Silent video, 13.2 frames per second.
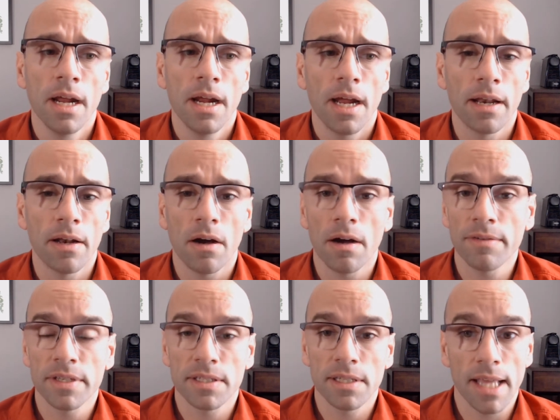And
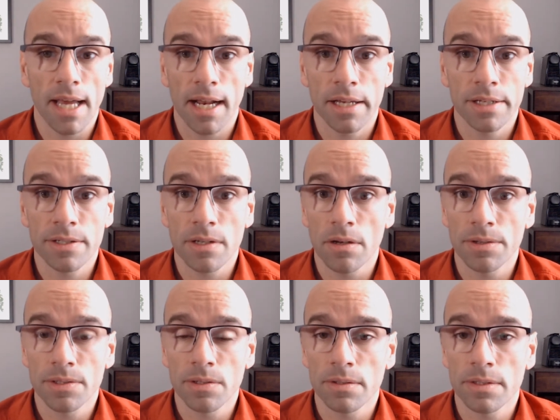obviously, that has all
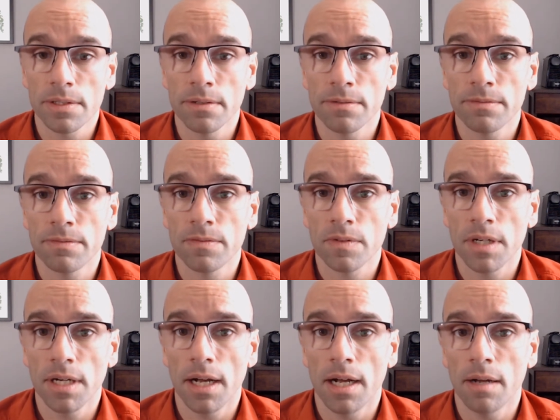sorts of
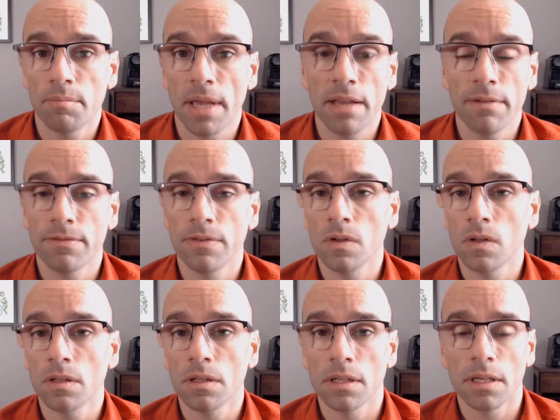
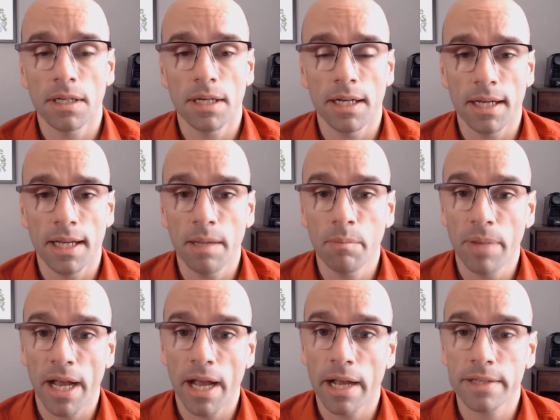painful
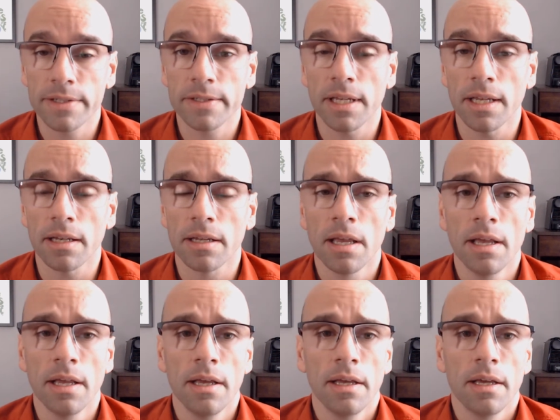impacts. It
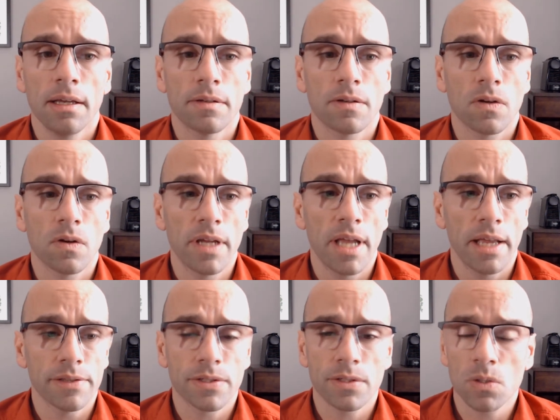
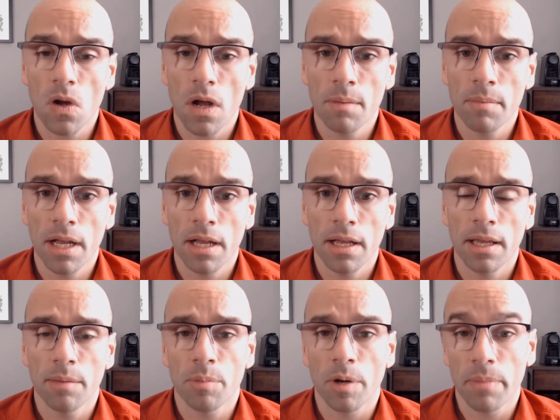creates trauma,
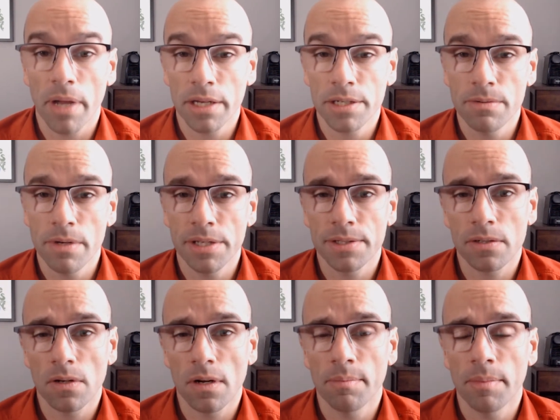it perpetuates
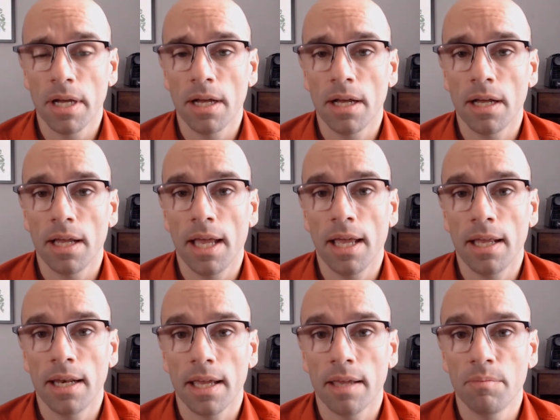trauma,
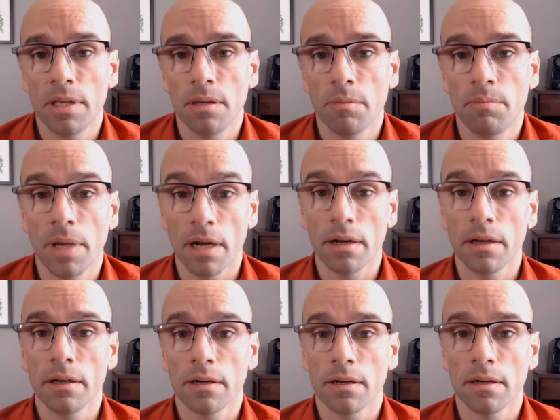and it can be a
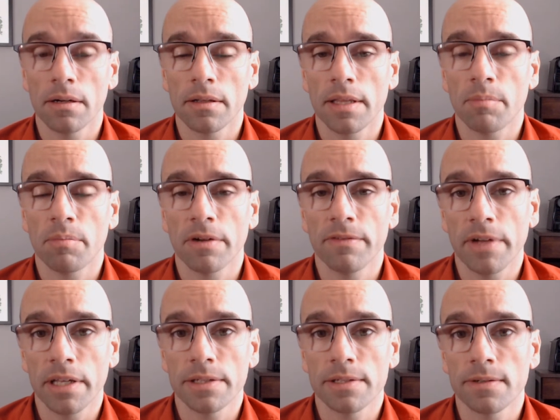barrier that
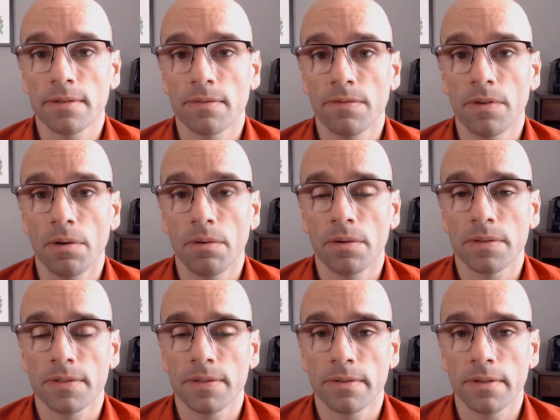prevents
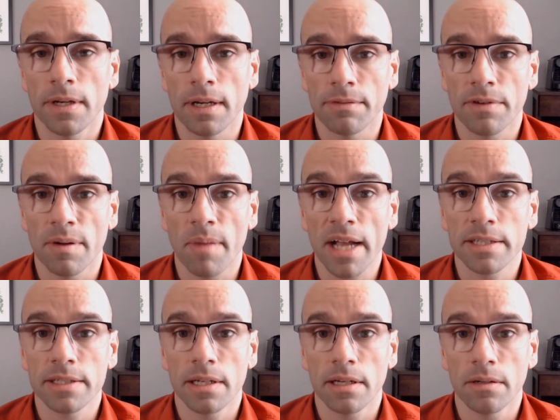folks from
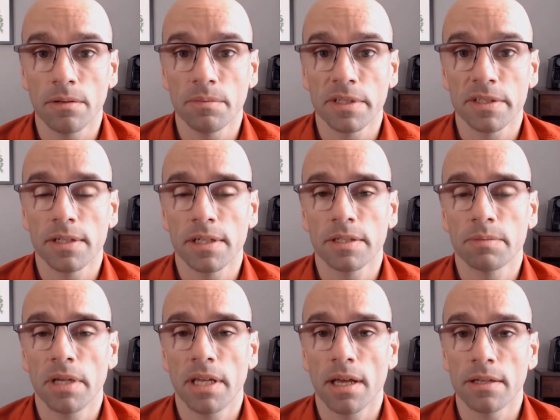exiting homelessness
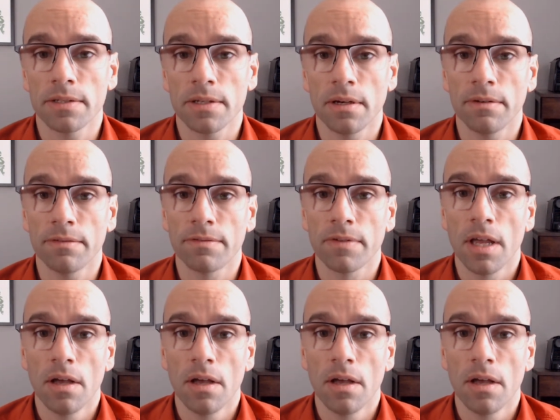because of